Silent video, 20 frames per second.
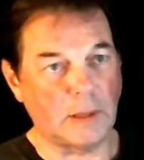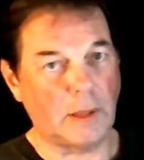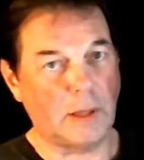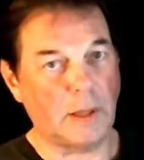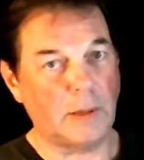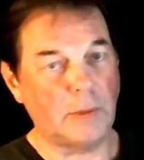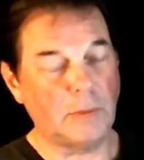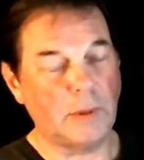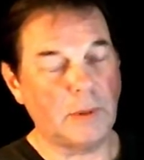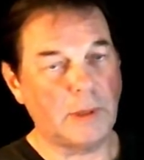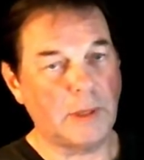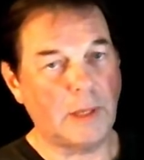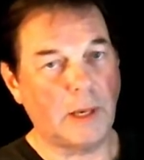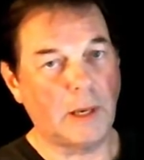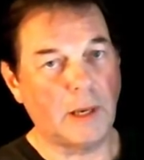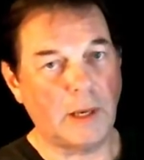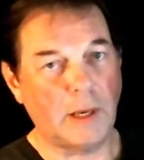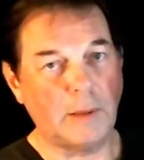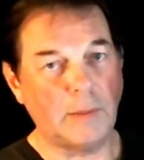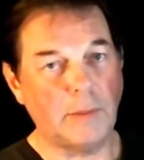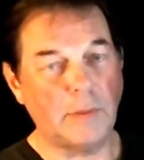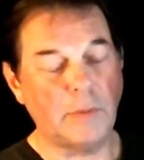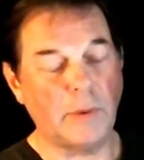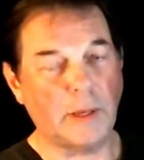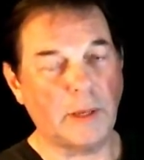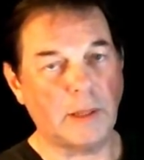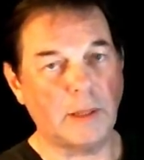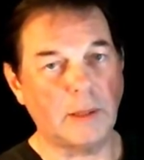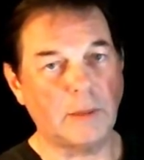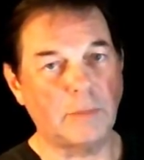lot of really
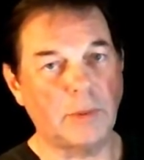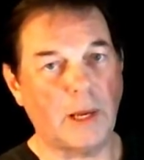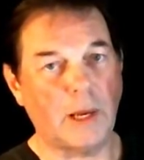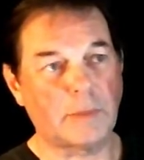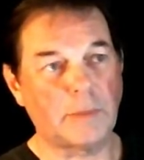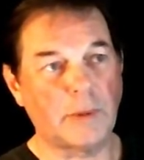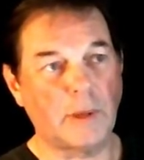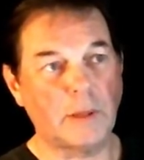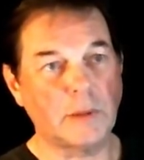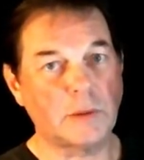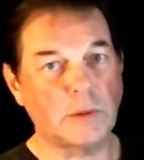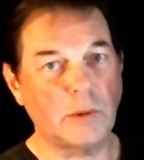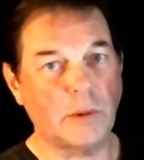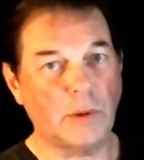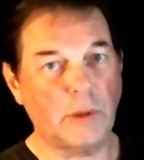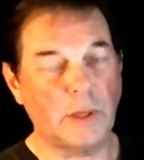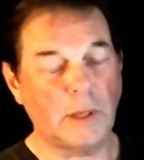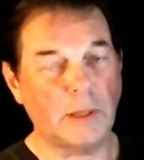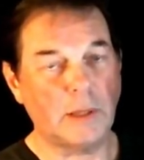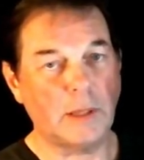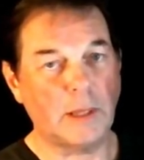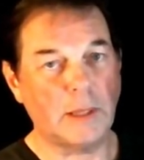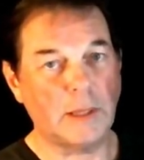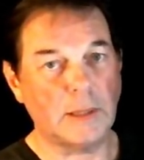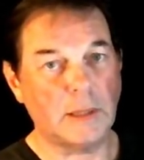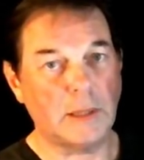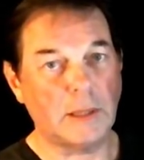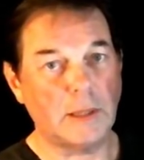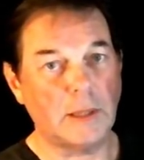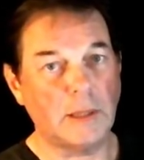high-ranking black belts joining
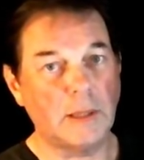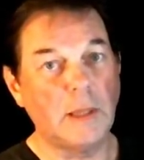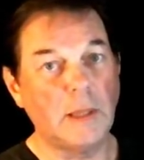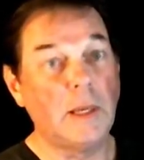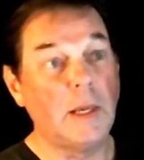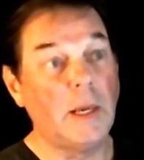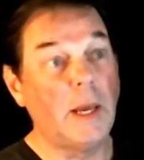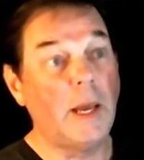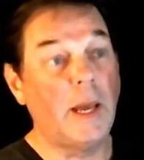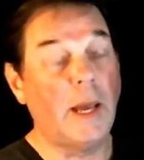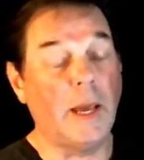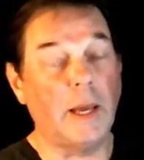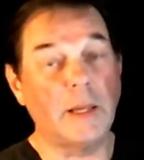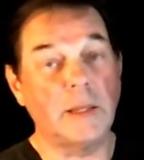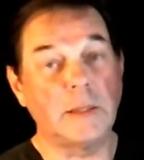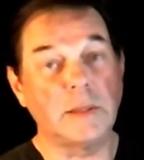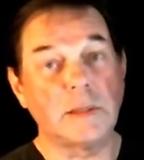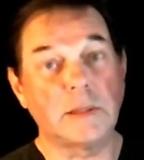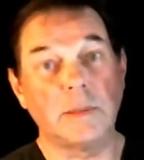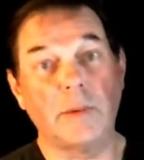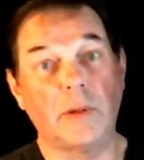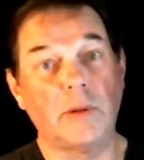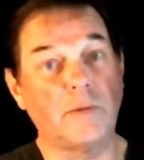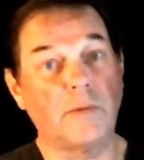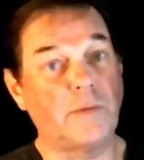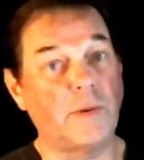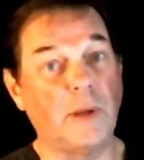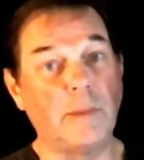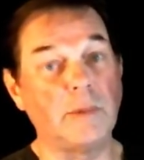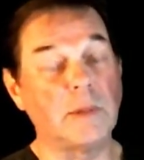lately, and some other
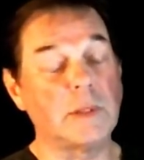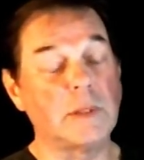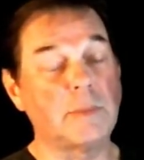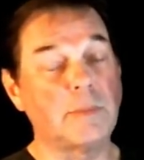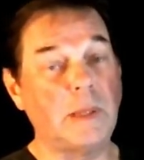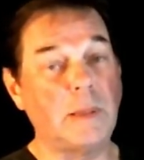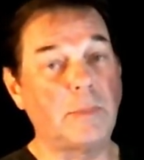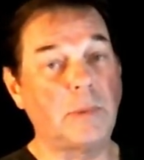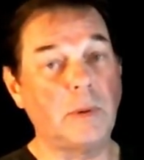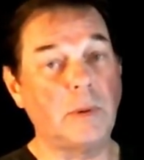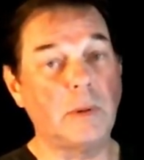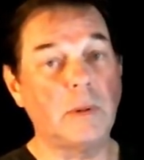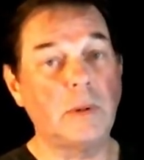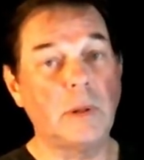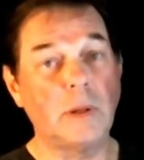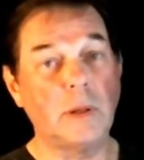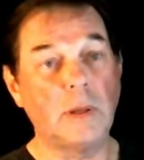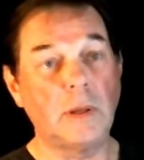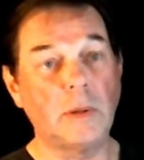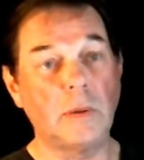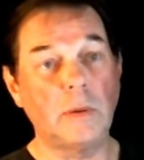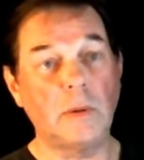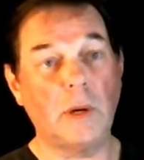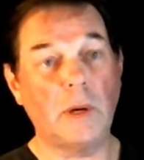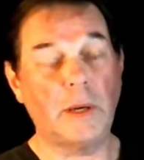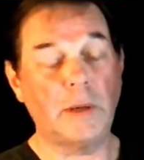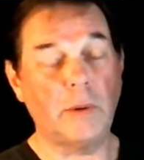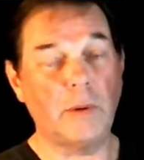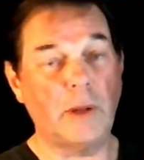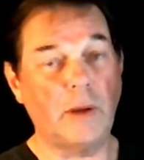famous people who
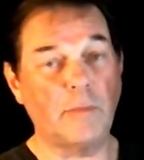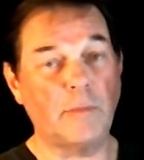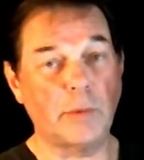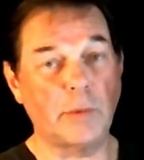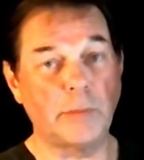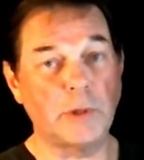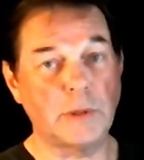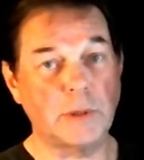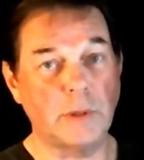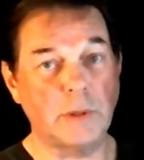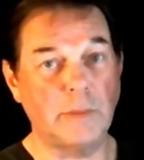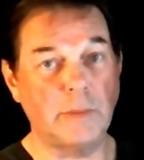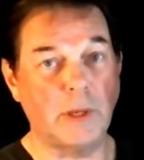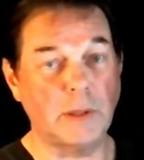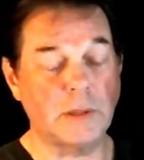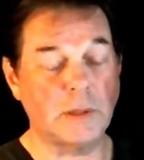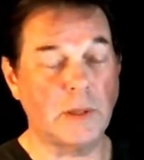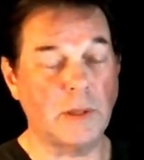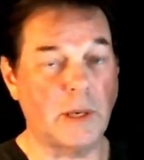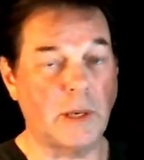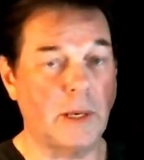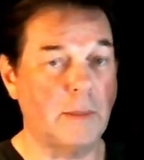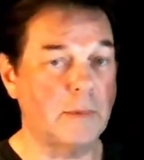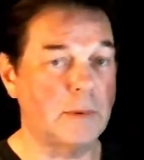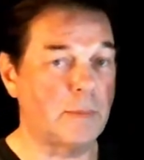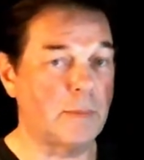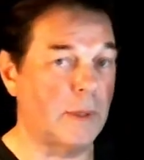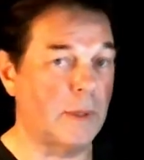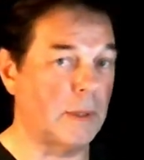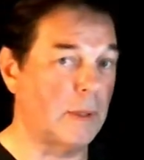I don't have permission to mention the names,
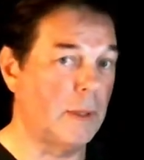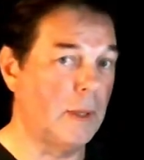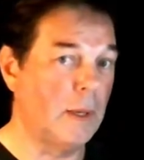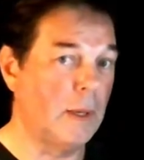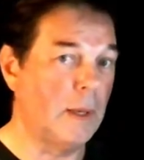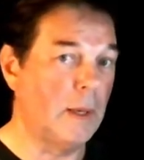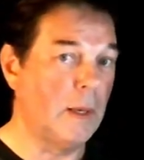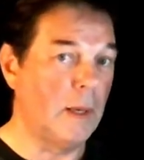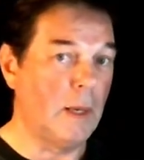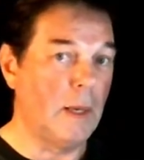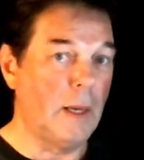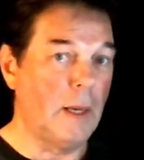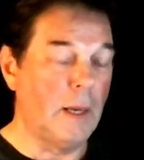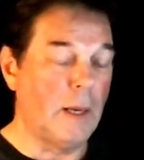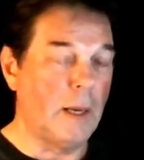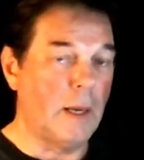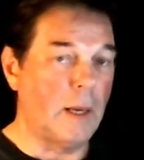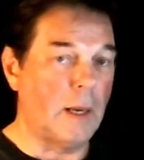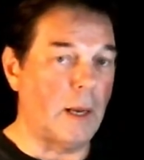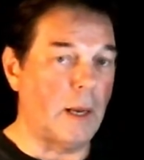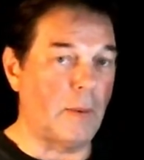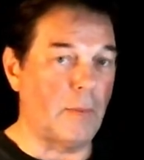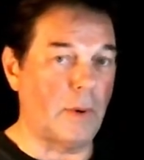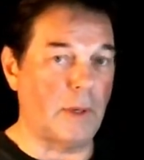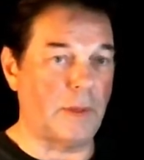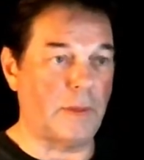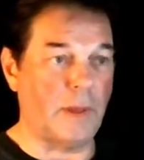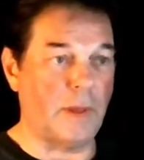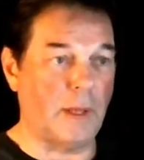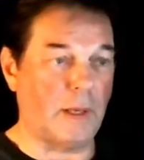but I want
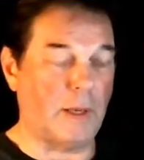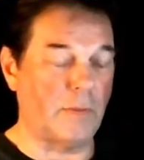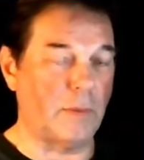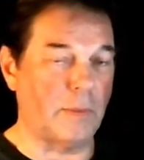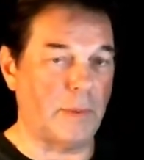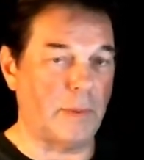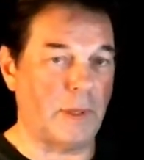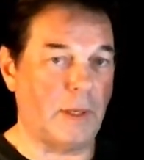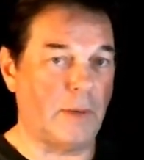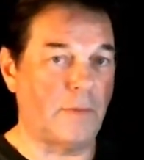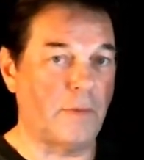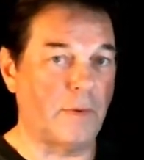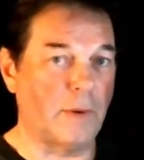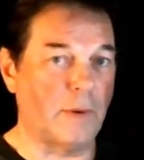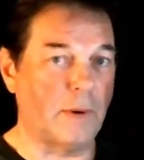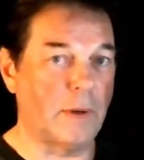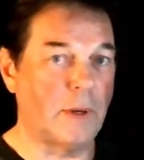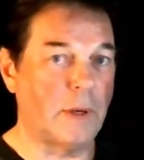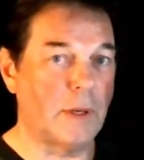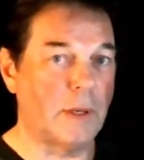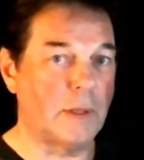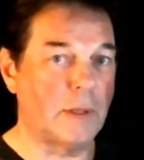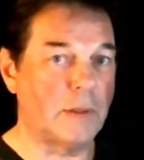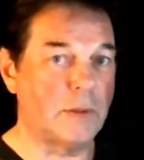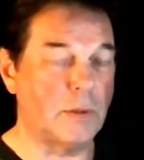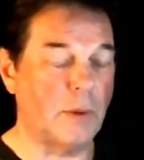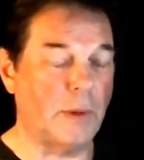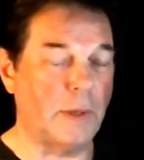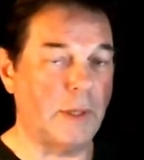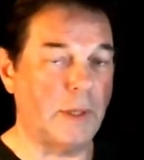to thank everybody for
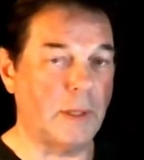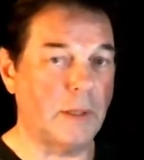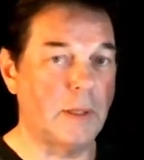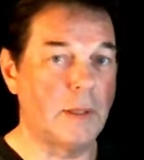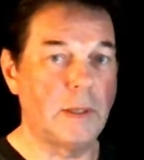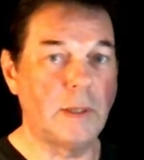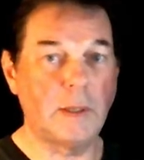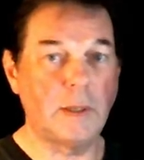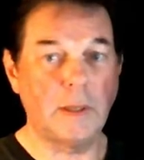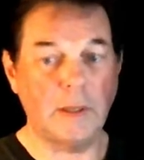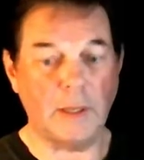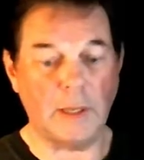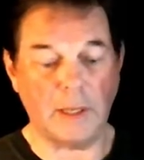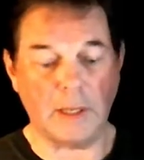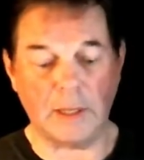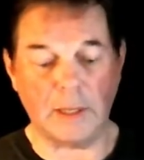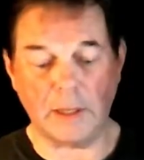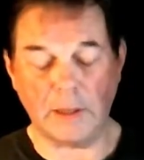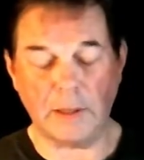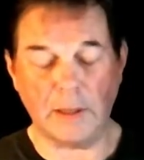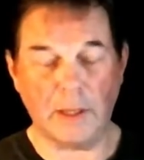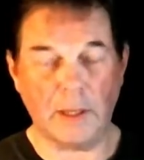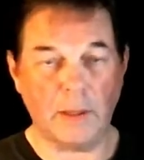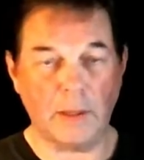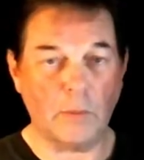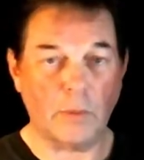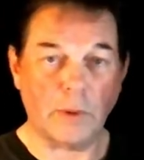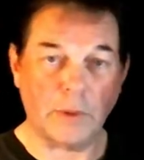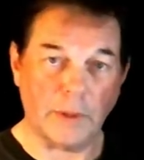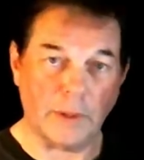joining, and
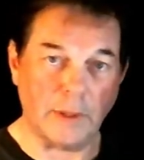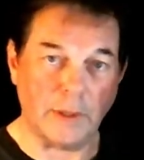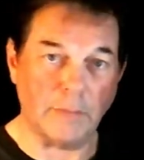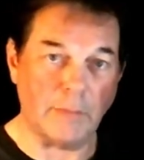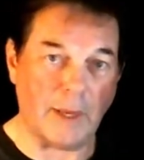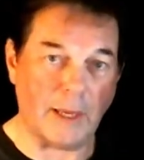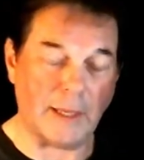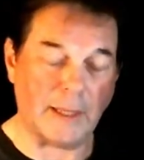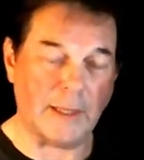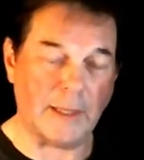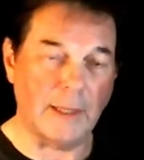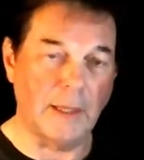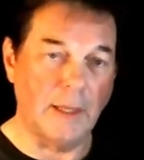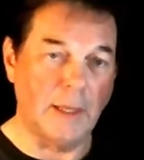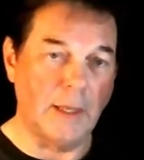we're going to make